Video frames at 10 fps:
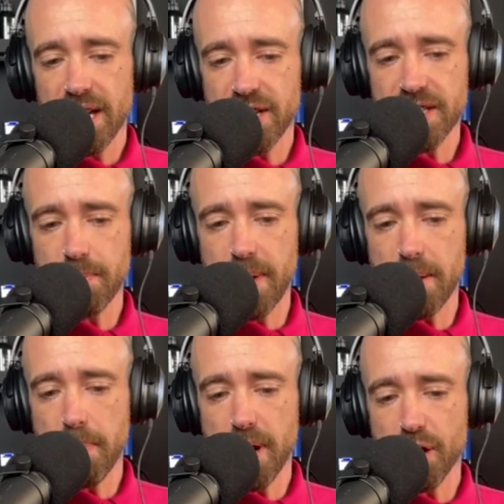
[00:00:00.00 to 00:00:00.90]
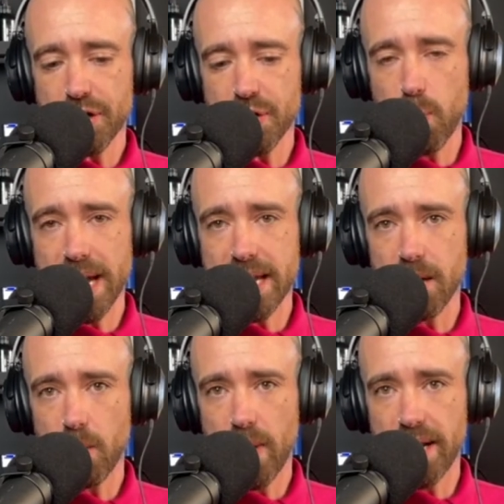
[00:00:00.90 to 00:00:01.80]
just a bit bittersweet
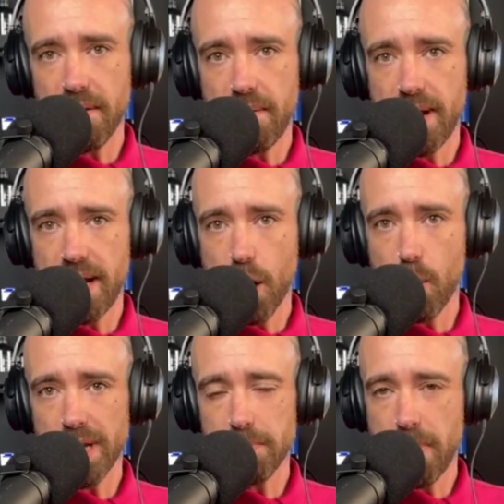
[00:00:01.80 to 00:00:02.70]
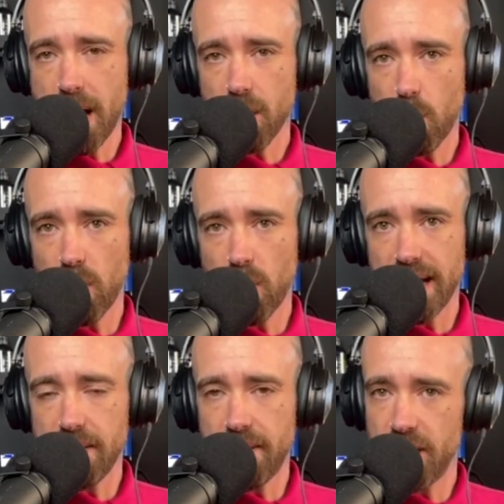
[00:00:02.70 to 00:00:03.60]
when the video is better
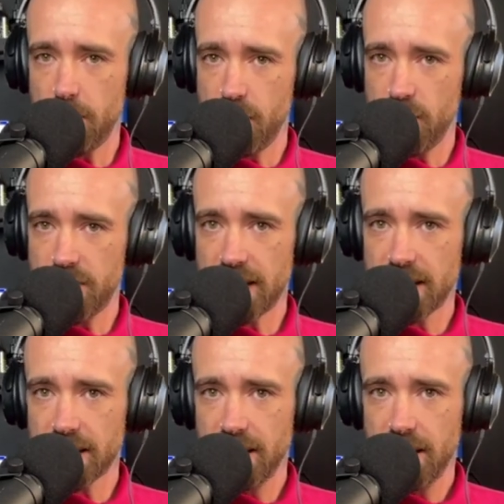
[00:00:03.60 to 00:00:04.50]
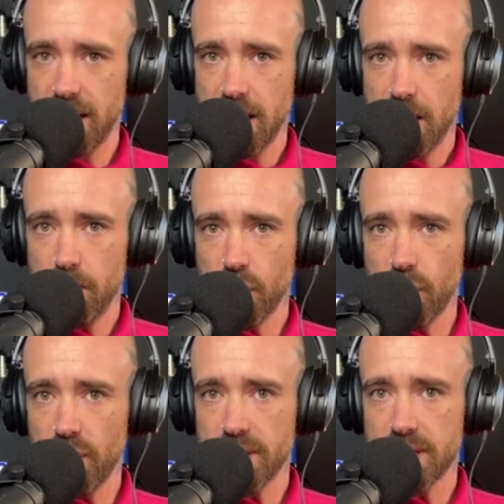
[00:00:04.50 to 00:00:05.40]
quality than the music,
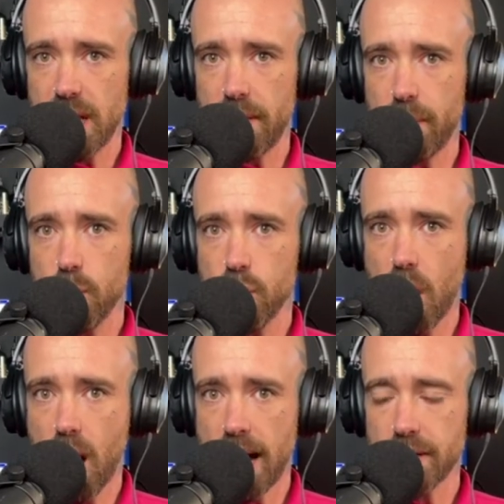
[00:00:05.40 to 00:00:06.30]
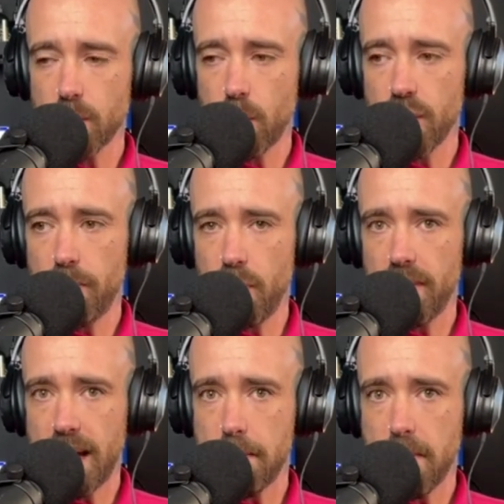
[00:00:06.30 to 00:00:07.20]
because if you guys want to put
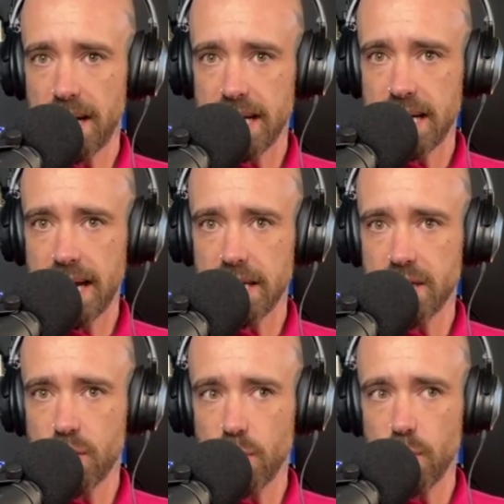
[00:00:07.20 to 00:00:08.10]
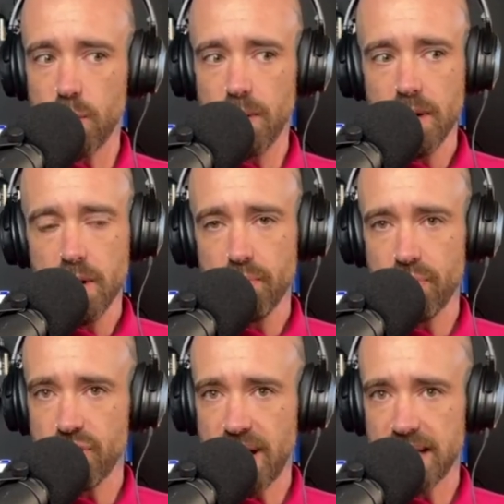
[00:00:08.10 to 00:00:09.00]
that money into
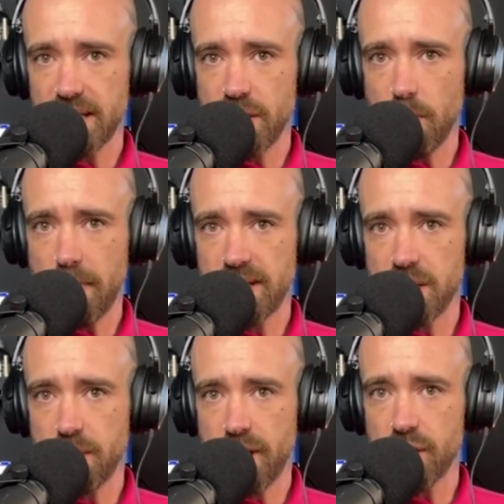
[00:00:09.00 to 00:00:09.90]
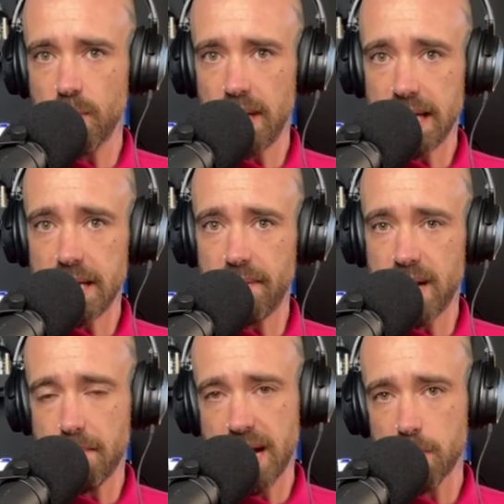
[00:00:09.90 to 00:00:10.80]
projecting your message visually, then
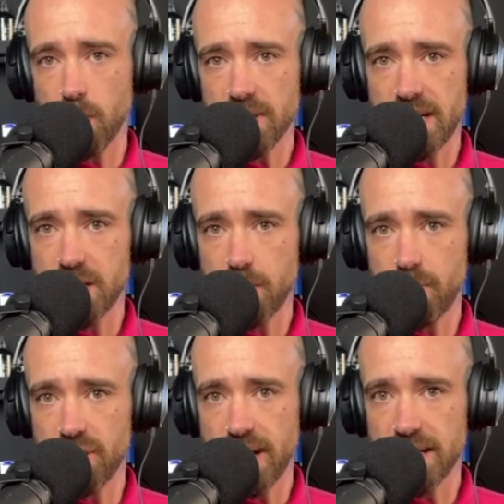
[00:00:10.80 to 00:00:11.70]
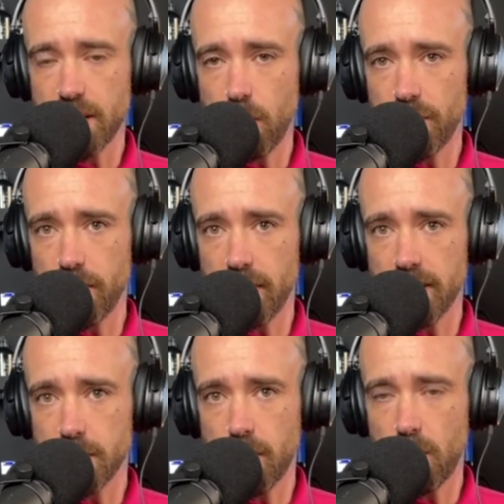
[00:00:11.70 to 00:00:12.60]
it makes more sense to project it audibly
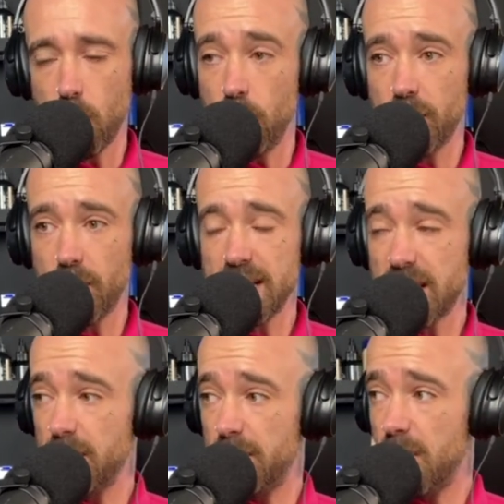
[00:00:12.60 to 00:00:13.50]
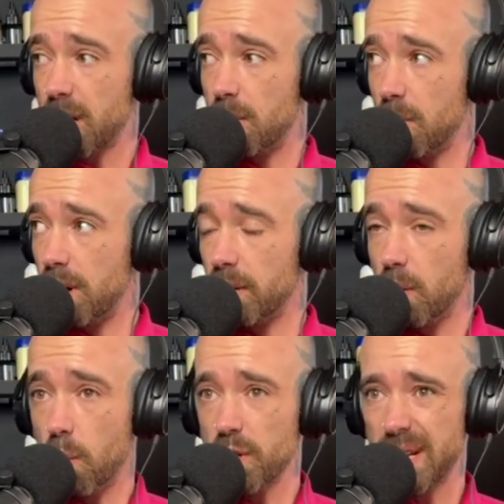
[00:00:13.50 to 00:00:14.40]
as well. Audibly? Is that even a fucking word?
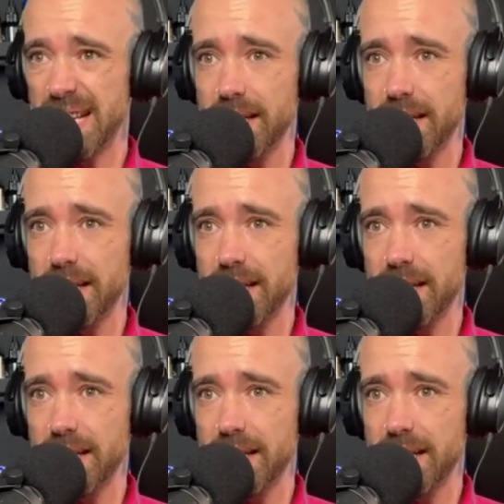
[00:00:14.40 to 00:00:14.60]
Audibly,